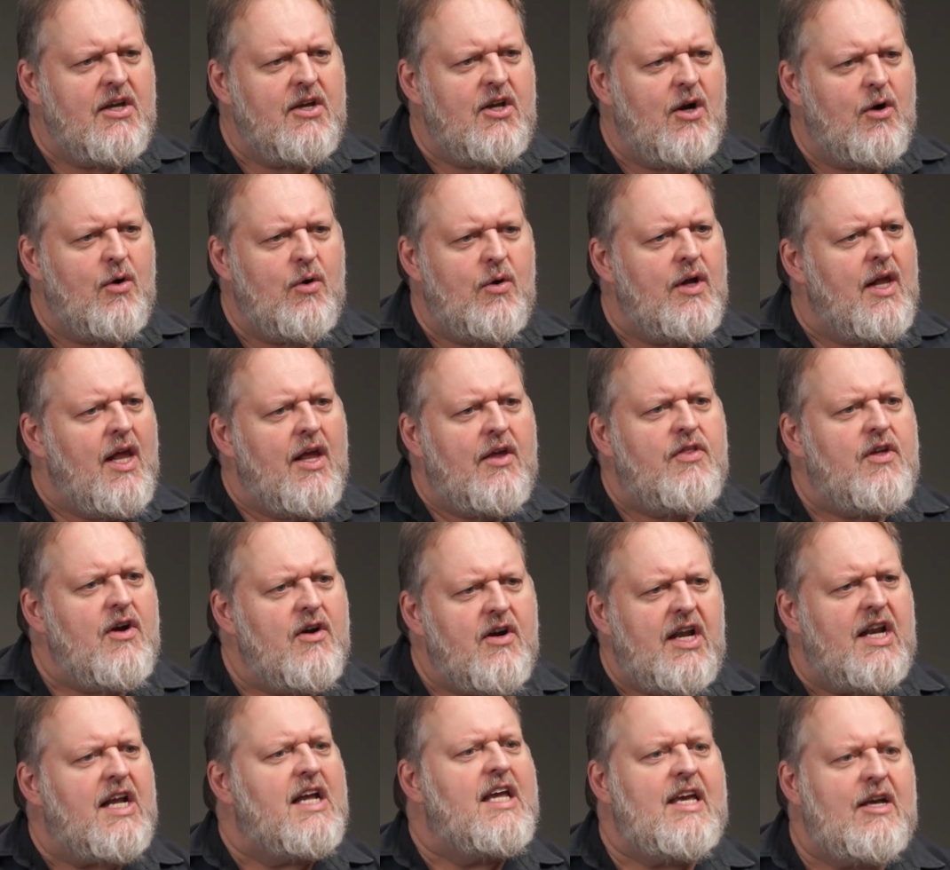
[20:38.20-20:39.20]

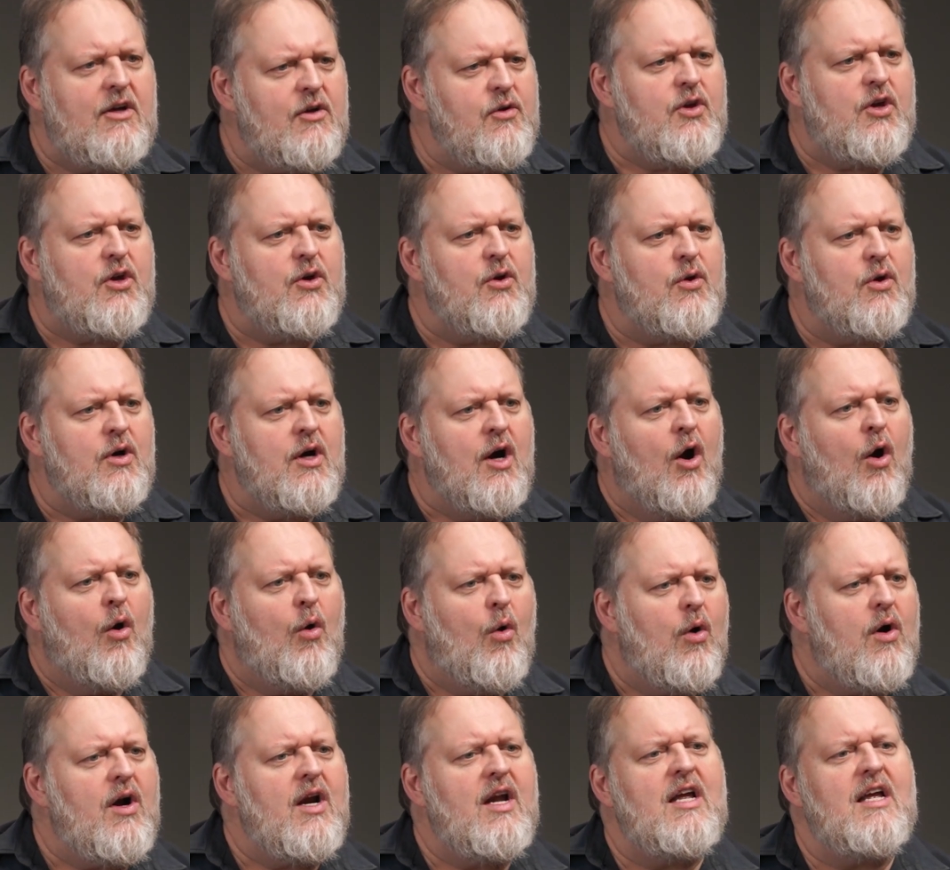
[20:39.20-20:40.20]
They're going to kill you.
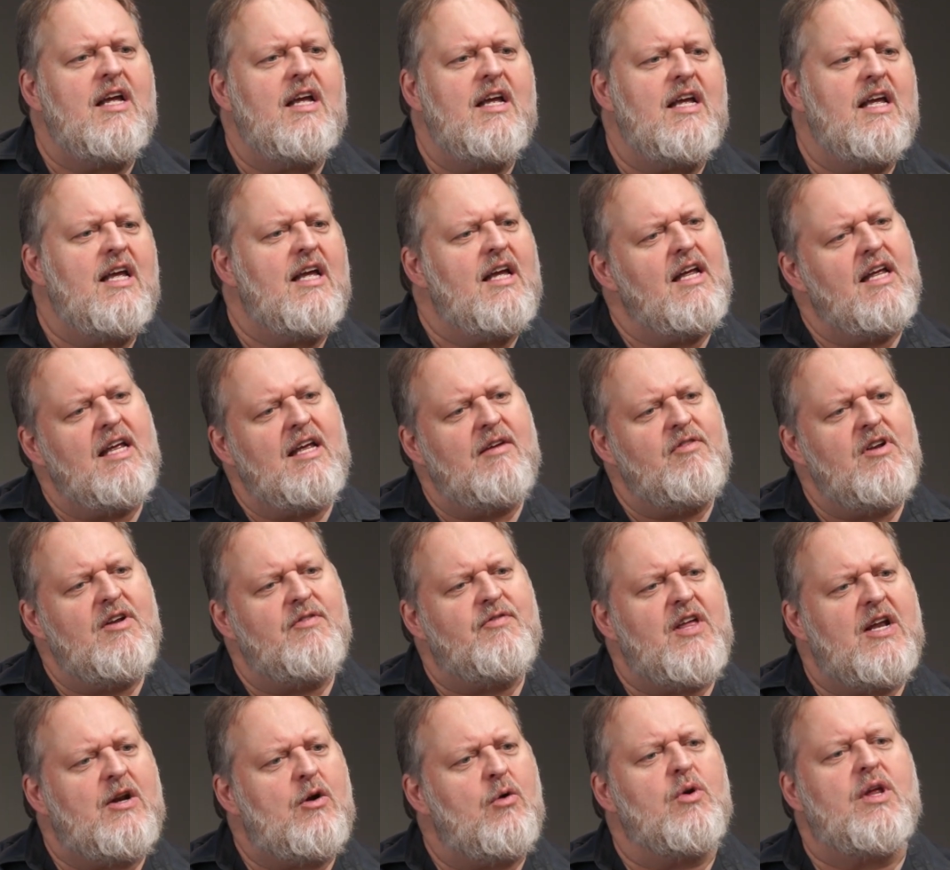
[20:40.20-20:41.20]
Or even
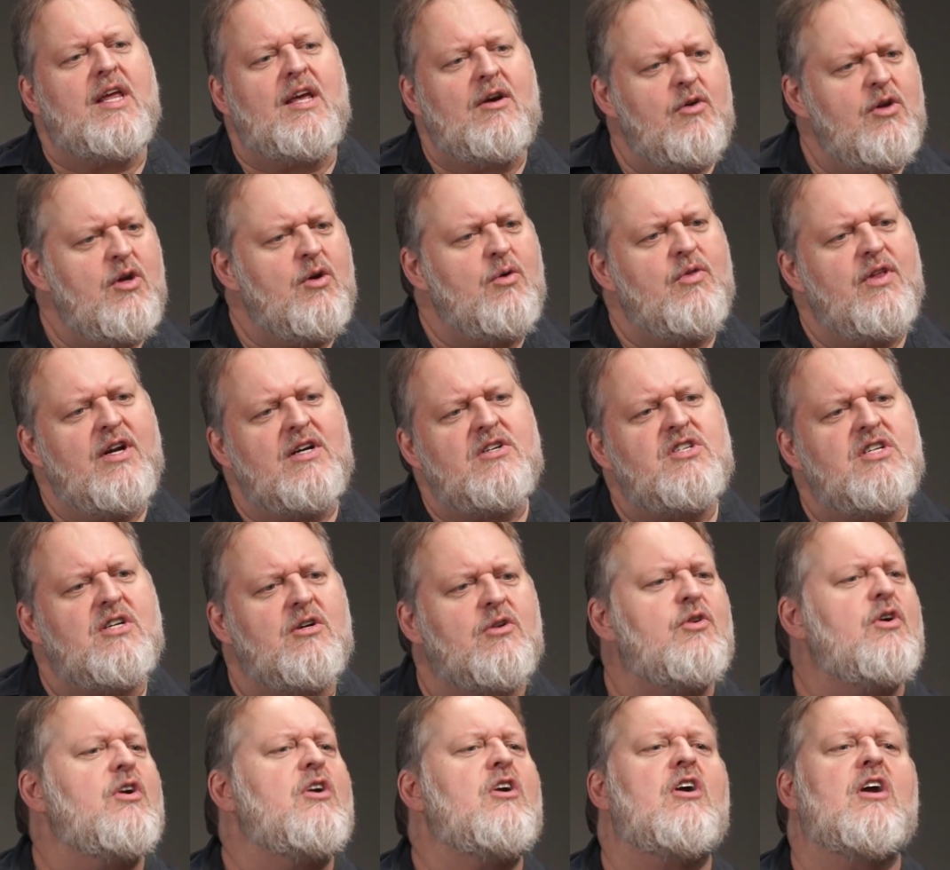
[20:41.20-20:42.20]
if they don't kill you, their
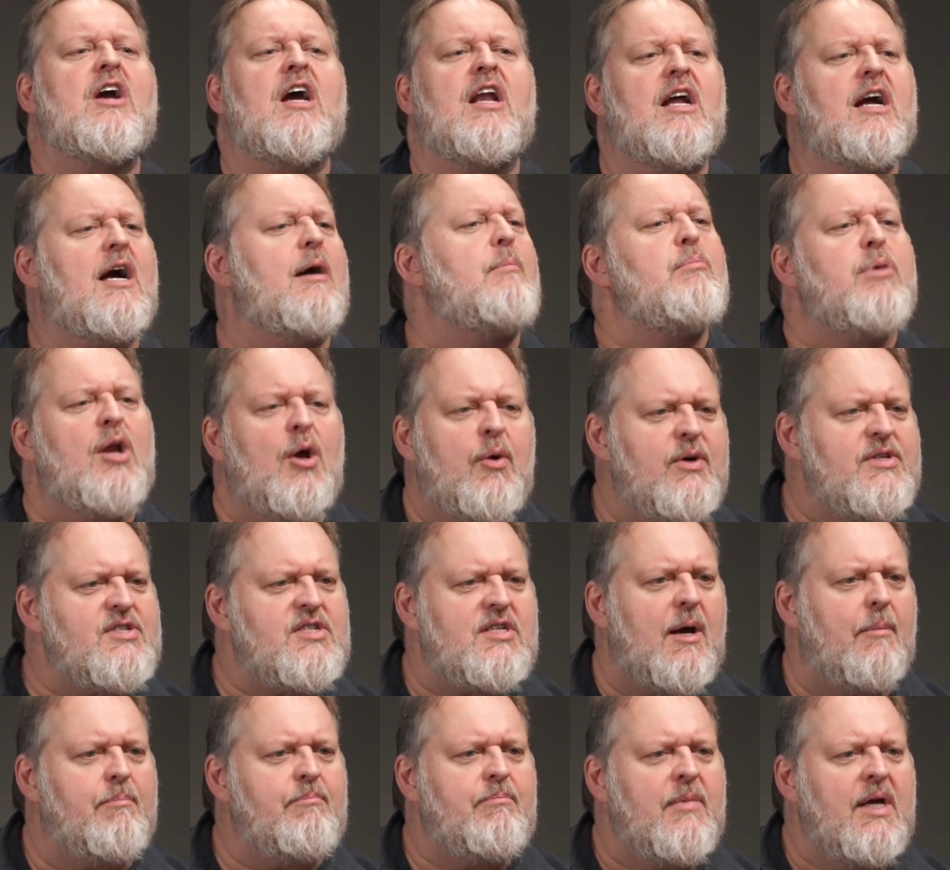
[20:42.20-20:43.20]
children are going to come blow
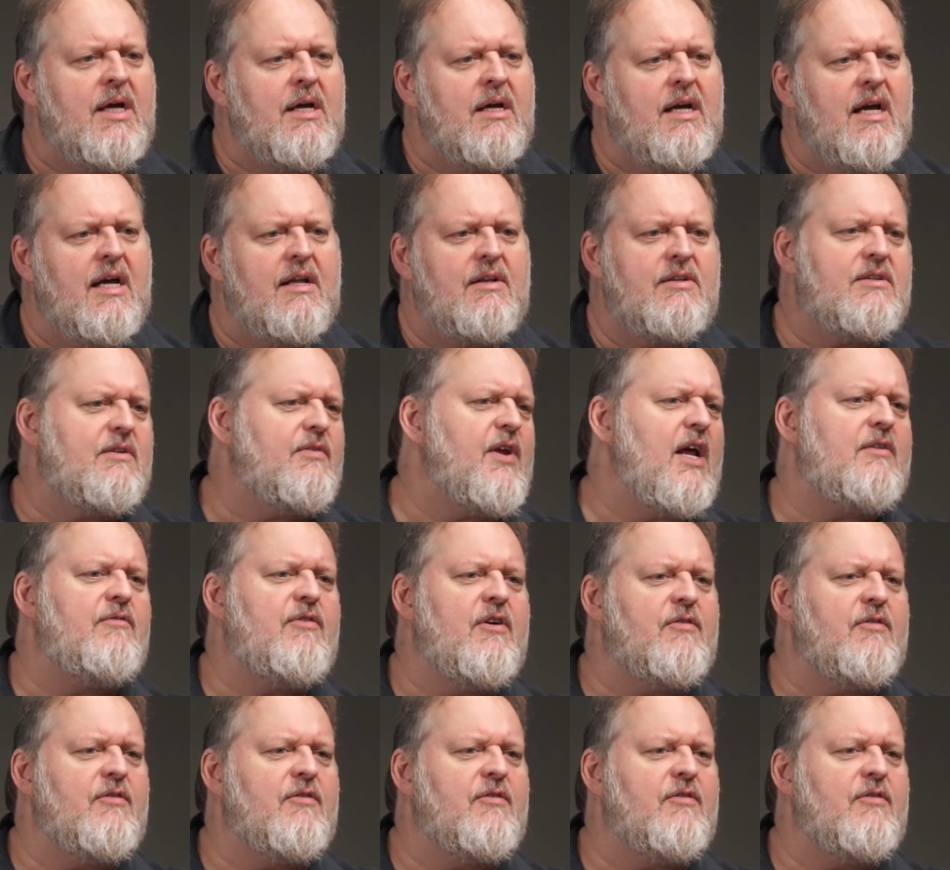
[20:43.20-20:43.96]
us up in 10,